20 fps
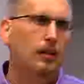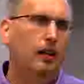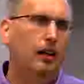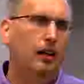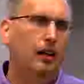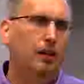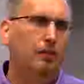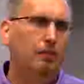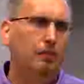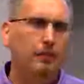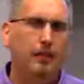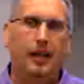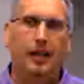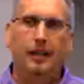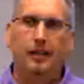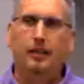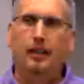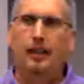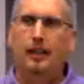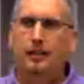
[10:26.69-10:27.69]

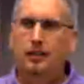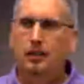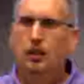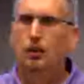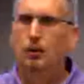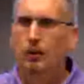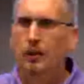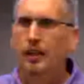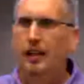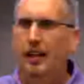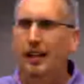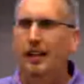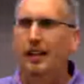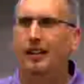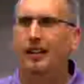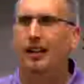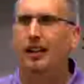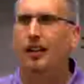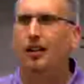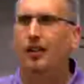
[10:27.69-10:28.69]
And it's going
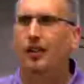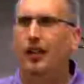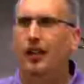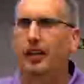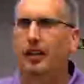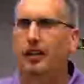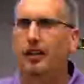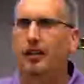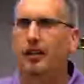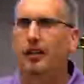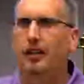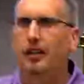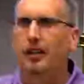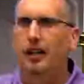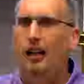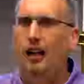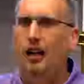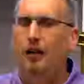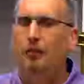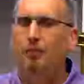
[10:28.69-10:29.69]
on out there.
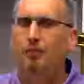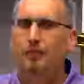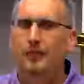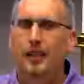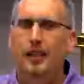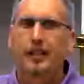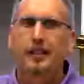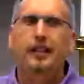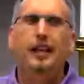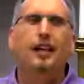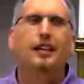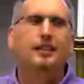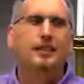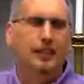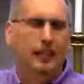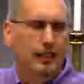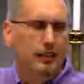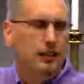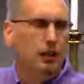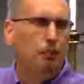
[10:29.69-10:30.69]
Yes,
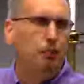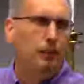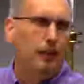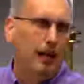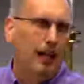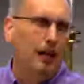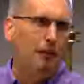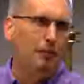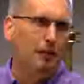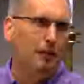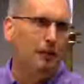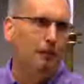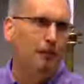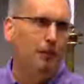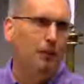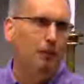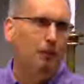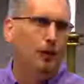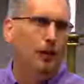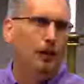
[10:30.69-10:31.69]
it's a
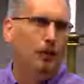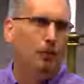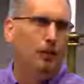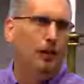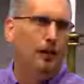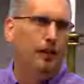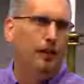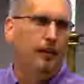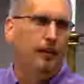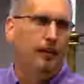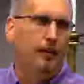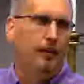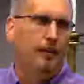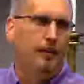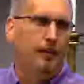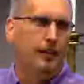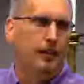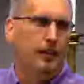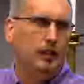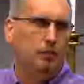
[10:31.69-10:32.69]
problem with what
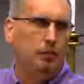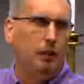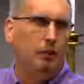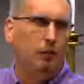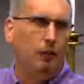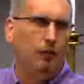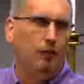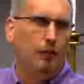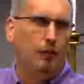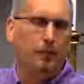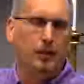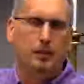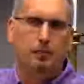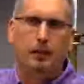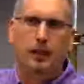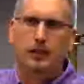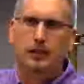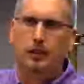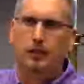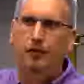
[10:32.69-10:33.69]
these people from this
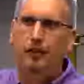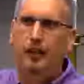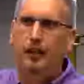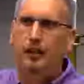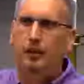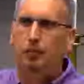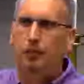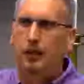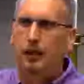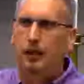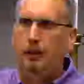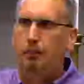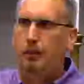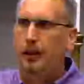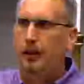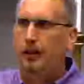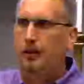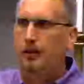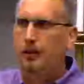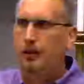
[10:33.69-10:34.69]
Pennsylvania Planned
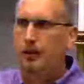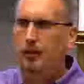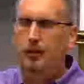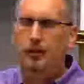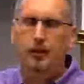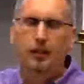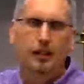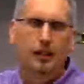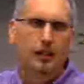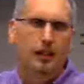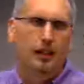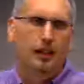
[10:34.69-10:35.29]
Parenthood